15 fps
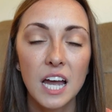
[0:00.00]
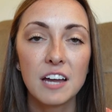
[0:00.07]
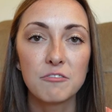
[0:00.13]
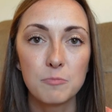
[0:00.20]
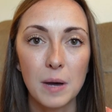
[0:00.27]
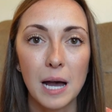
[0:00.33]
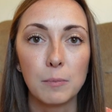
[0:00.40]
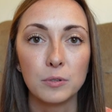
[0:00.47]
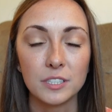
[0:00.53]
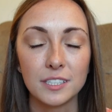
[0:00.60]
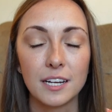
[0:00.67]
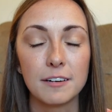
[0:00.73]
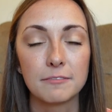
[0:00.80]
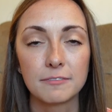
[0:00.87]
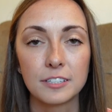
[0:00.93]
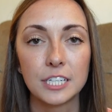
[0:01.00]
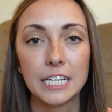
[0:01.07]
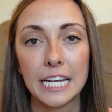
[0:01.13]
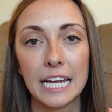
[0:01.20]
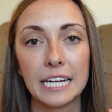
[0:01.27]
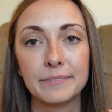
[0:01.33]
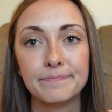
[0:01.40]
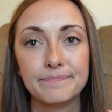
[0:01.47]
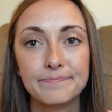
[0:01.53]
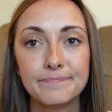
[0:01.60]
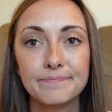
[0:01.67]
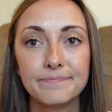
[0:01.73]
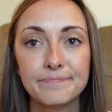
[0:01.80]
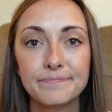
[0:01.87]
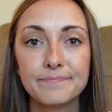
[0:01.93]
I've babbled enough for a day.
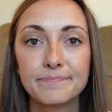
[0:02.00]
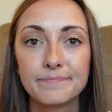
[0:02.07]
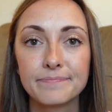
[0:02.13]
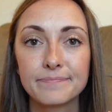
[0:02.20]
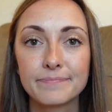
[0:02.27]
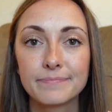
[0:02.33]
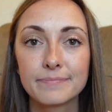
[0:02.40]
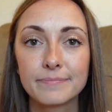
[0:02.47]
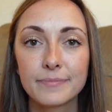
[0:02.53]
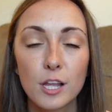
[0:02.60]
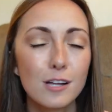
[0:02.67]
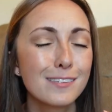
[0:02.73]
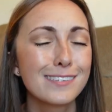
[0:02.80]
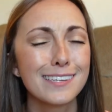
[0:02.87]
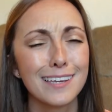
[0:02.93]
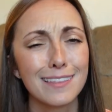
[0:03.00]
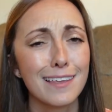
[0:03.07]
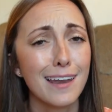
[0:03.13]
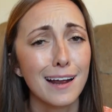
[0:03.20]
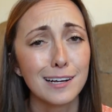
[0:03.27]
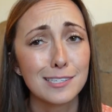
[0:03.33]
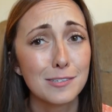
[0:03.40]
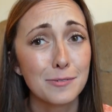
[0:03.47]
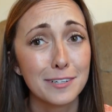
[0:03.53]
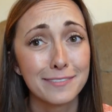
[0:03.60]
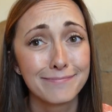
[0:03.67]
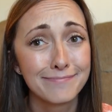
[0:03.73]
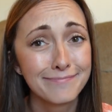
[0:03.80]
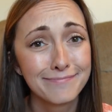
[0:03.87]
I'll see you in the next one.